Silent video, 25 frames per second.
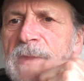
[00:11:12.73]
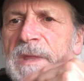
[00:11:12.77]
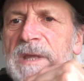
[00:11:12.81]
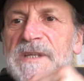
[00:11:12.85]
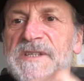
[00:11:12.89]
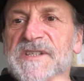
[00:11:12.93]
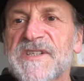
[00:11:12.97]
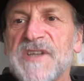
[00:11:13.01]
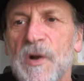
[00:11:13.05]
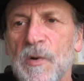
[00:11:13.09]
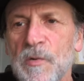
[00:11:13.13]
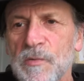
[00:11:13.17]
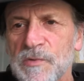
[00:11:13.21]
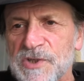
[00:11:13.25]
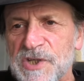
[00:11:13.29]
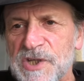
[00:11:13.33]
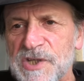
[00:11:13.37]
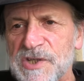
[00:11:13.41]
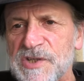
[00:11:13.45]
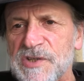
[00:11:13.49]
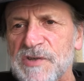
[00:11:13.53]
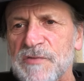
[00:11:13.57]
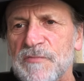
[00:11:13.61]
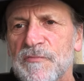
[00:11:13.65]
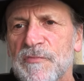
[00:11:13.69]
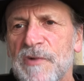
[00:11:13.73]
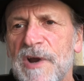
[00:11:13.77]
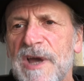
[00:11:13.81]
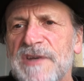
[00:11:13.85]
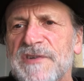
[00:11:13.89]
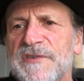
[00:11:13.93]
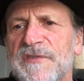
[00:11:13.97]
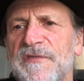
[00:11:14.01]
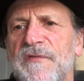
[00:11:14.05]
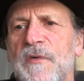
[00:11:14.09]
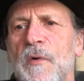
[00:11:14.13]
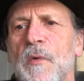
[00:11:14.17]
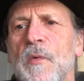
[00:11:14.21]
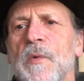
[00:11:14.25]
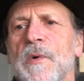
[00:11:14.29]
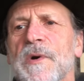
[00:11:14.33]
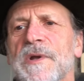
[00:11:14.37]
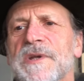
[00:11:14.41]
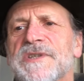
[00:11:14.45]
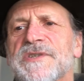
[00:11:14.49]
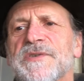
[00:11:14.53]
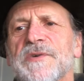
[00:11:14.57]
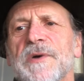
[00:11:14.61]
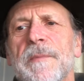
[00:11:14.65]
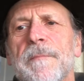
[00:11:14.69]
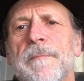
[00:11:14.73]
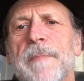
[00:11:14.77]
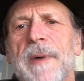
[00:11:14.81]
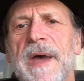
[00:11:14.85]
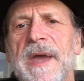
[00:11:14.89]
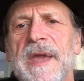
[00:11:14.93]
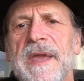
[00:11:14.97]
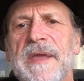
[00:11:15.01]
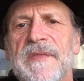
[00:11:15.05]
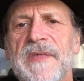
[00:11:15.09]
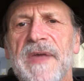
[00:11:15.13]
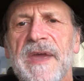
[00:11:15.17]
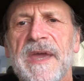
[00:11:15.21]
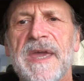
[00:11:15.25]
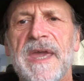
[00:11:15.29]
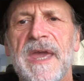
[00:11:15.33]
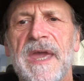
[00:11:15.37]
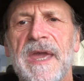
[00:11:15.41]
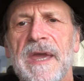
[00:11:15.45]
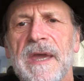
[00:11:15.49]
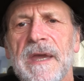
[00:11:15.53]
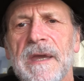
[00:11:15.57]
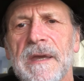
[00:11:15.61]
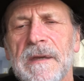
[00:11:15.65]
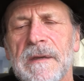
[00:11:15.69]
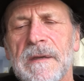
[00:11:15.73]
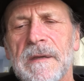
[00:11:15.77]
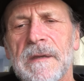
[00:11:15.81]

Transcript: Soldiers rushed forward to obey the king.